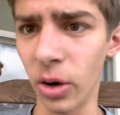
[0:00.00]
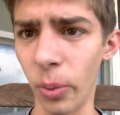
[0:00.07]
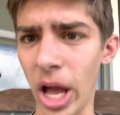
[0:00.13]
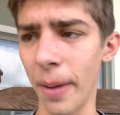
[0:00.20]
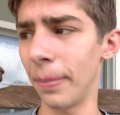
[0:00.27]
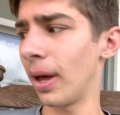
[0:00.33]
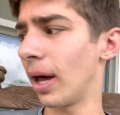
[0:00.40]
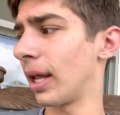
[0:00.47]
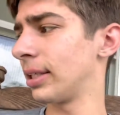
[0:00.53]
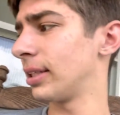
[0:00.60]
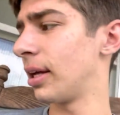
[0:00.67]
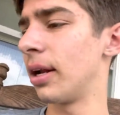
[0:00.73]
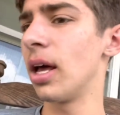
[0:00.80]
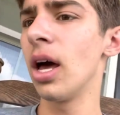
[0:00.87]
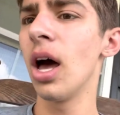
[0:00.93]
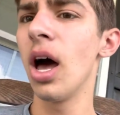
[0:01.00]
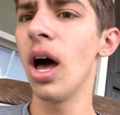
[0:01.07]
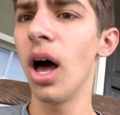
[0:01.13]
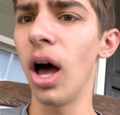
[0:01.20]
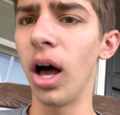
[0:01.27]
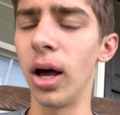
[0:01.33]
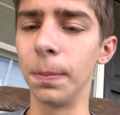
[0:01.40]
and why I'm not excited.
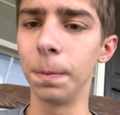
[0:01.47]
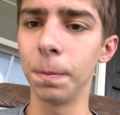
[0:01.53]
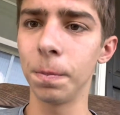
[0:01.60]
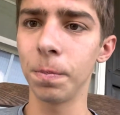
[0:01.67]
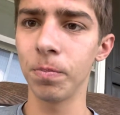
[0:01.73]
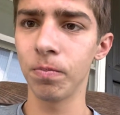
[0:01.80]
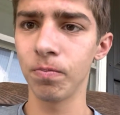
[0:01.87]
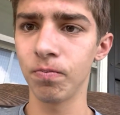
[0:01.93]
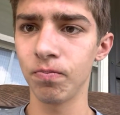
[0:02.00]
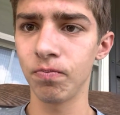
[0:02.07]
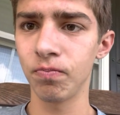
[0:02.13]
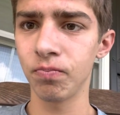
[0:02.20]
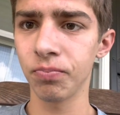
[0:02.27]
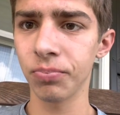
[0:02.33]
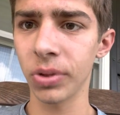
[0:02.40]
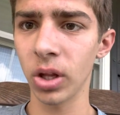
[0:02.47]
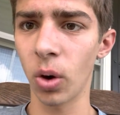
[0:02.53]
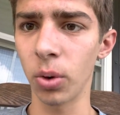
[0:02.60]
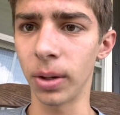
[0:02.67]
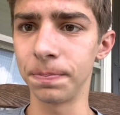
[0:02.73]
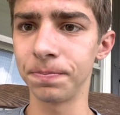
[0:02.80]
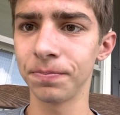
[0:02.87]
Um,
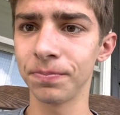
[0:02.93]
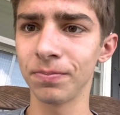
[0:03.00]
hold on.